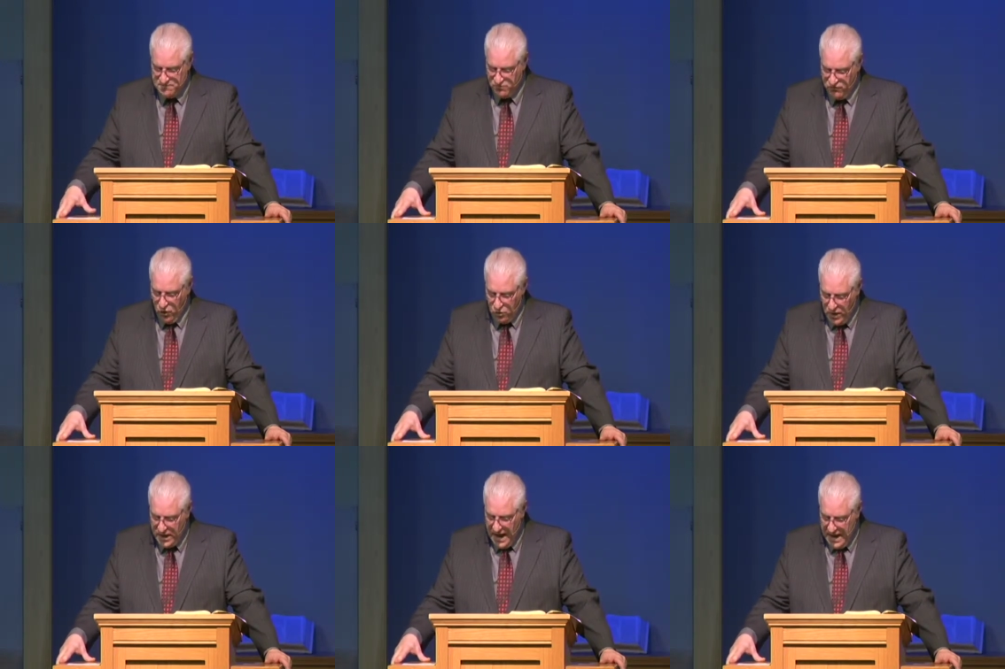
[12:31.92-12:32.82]
For
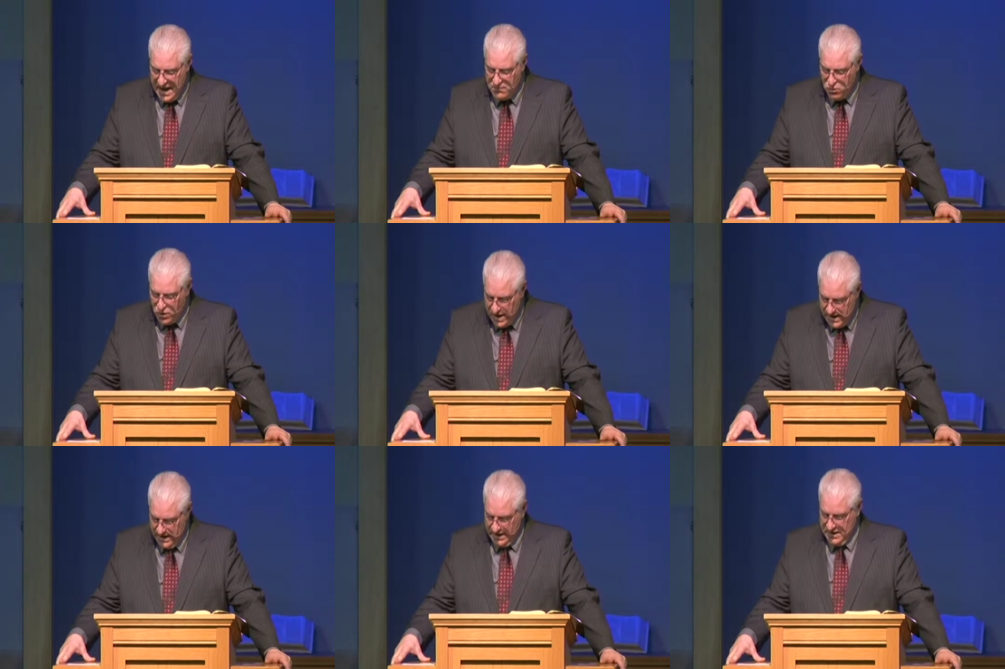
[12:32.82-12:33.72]
when I am
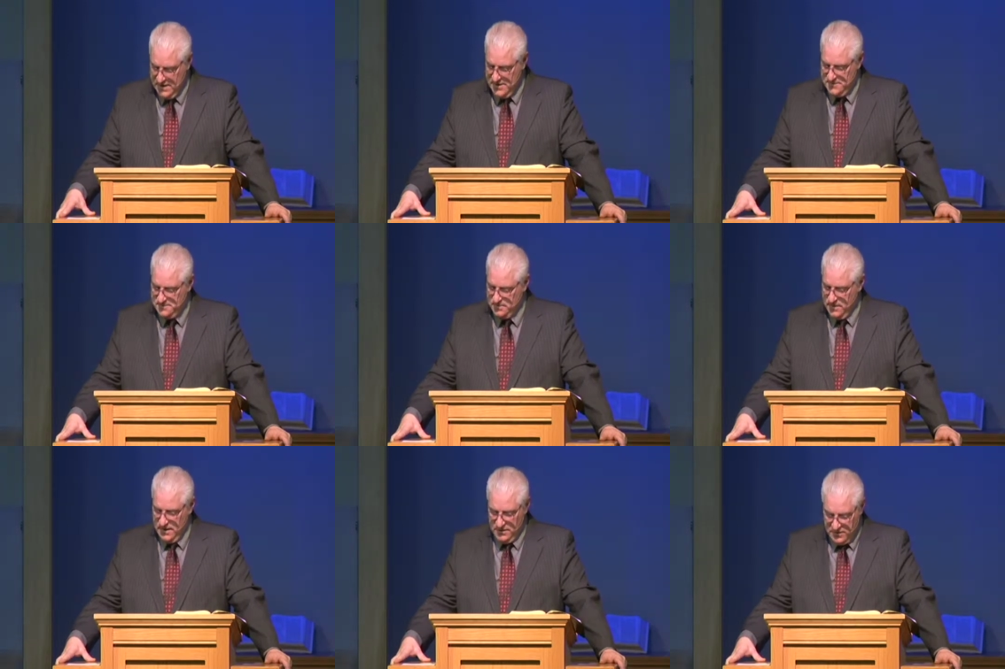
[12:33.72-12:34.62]
weak,
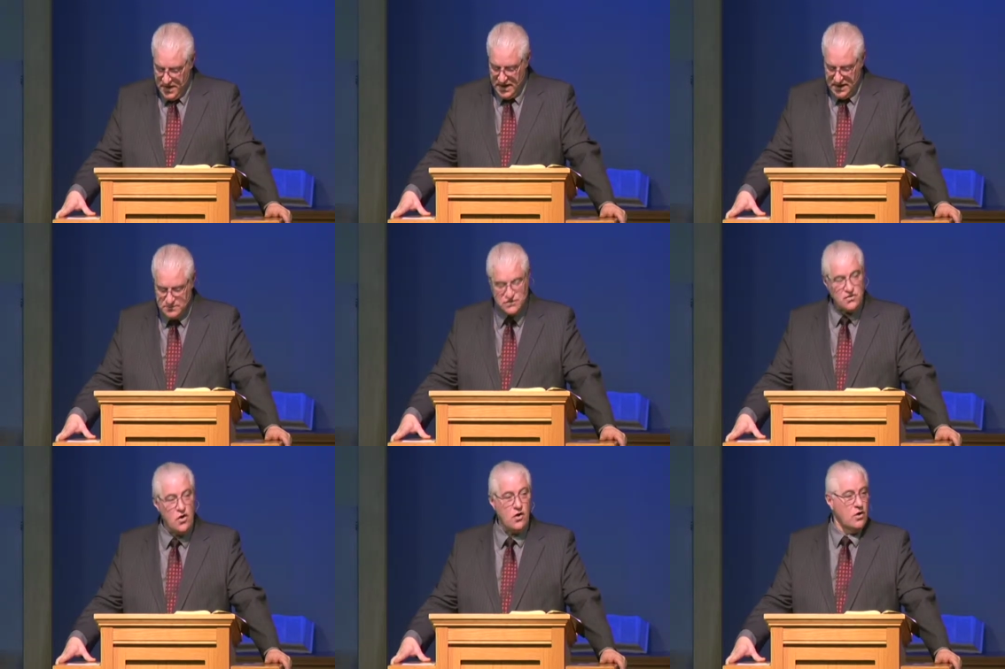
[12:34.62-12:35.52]
then I am
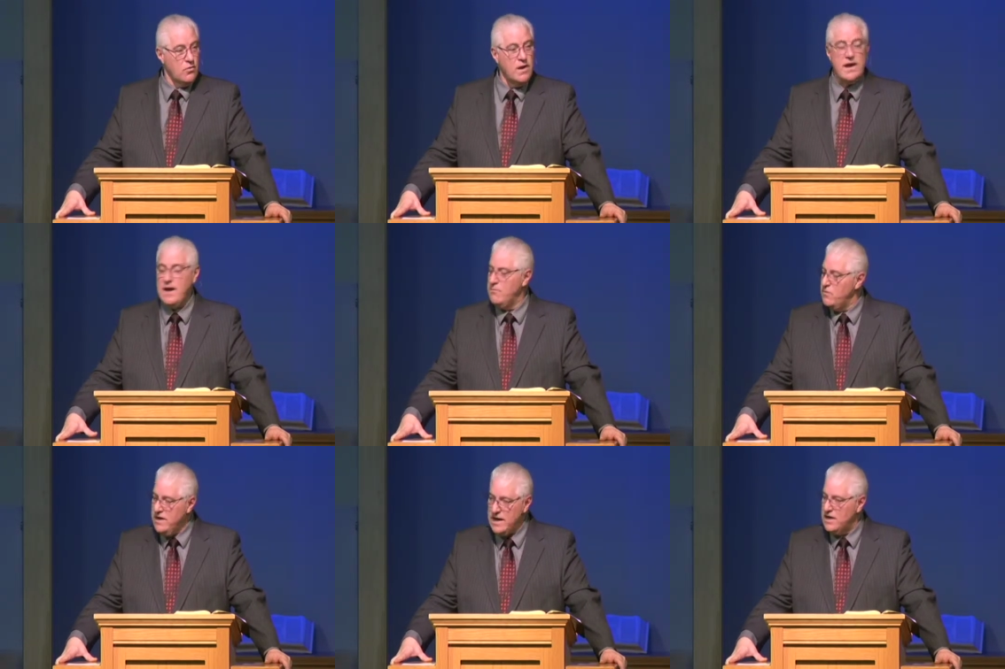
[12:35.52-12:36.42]
strong. Or when I am
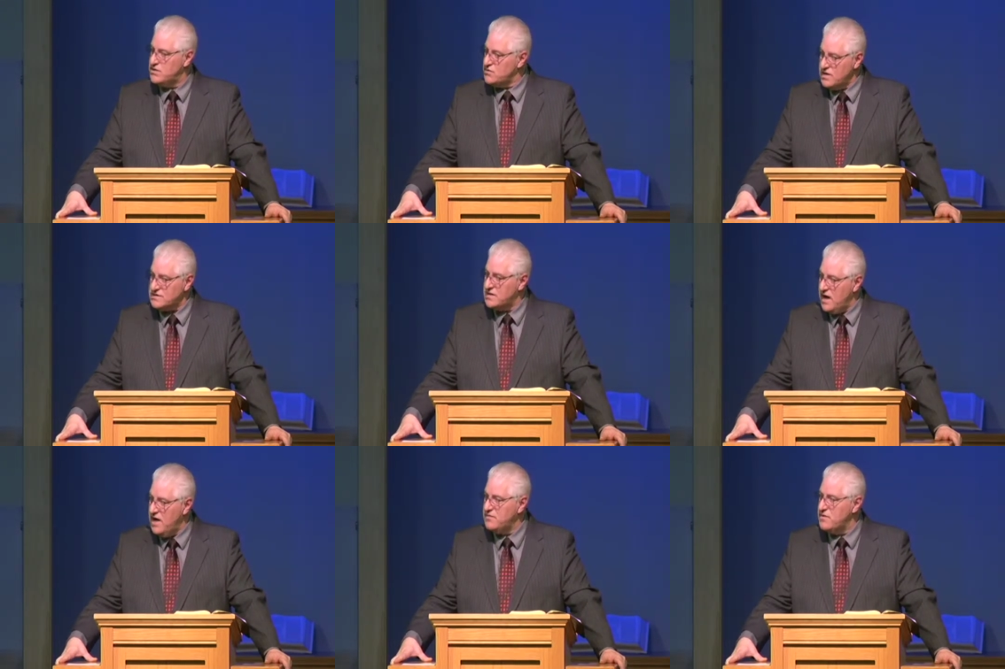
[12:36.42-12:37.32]
weak, I trust
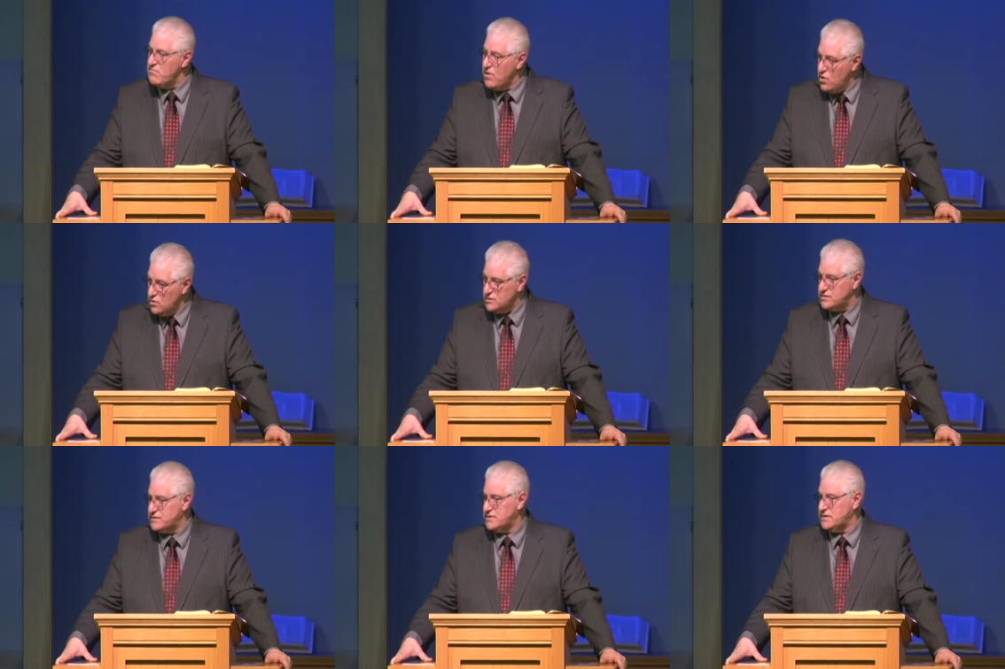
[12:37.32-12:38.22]
God the
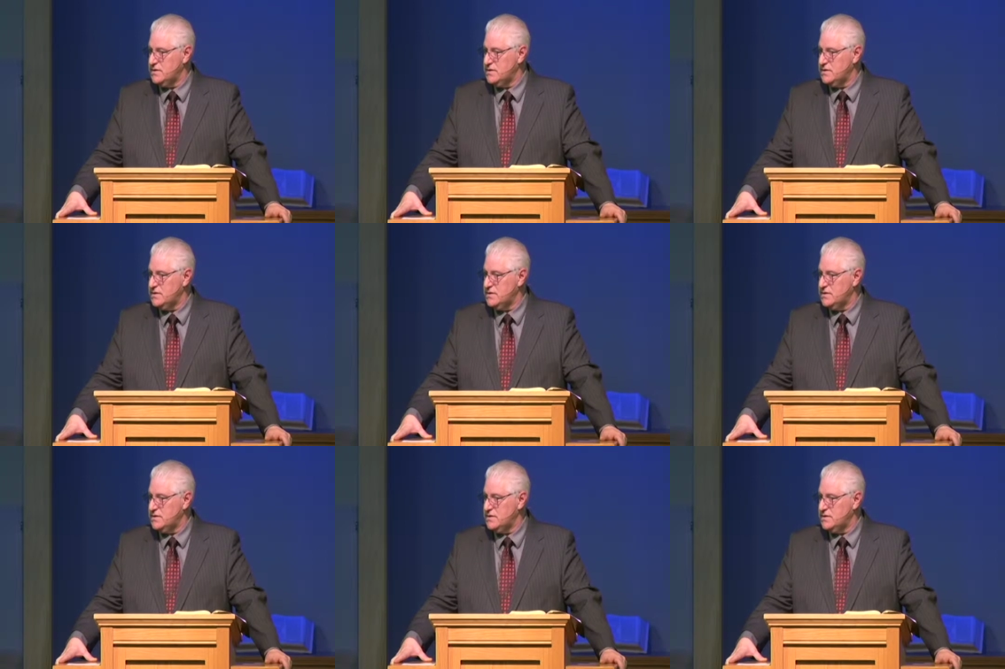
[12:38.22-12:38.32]
most.